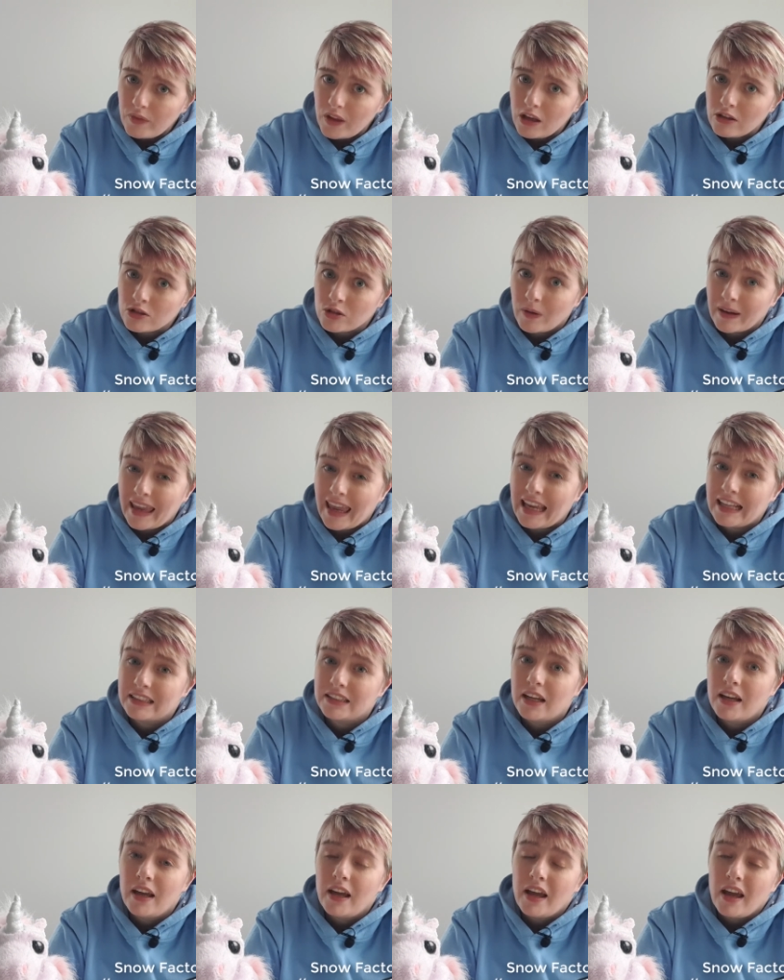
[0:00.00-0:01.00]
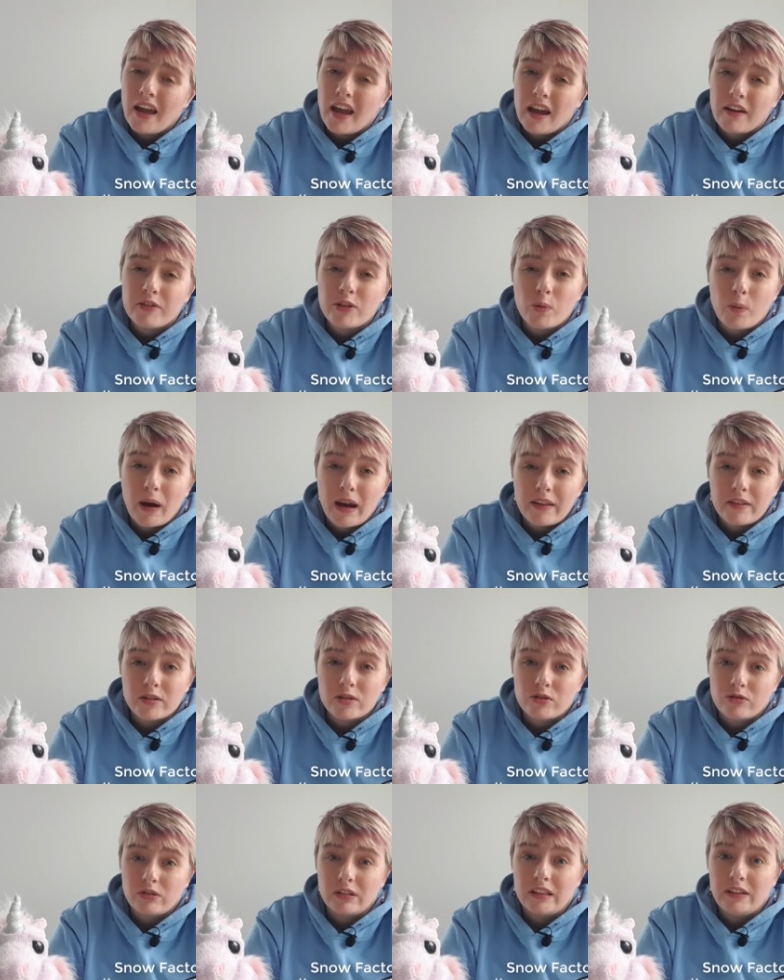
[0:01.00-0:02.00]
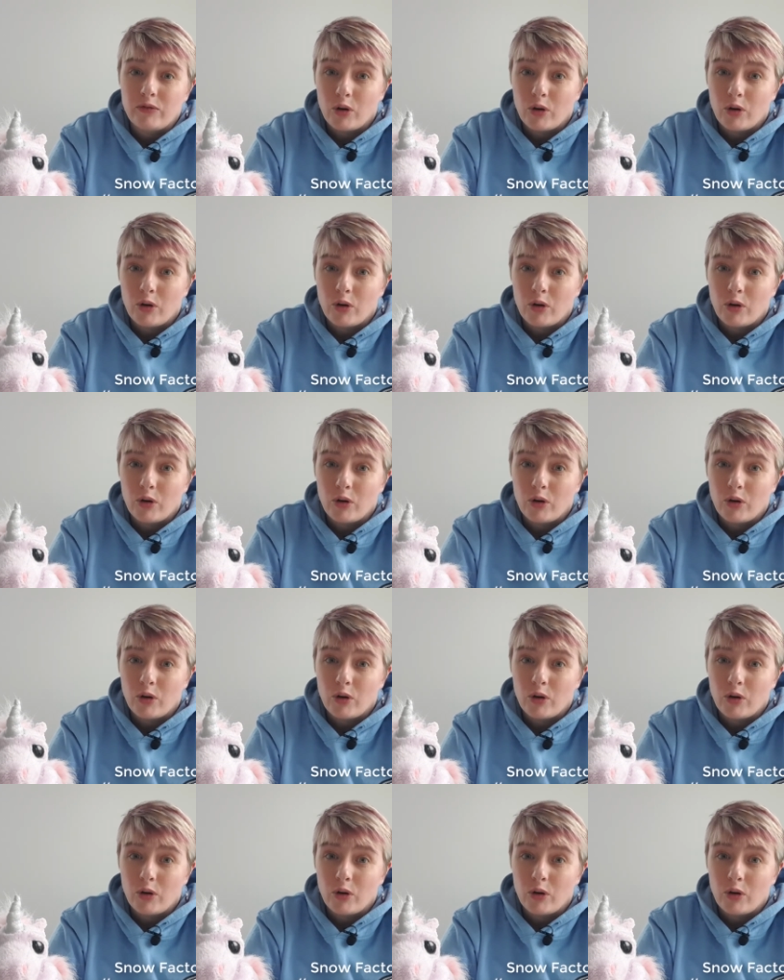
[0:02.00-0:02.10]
So again, if the weather's really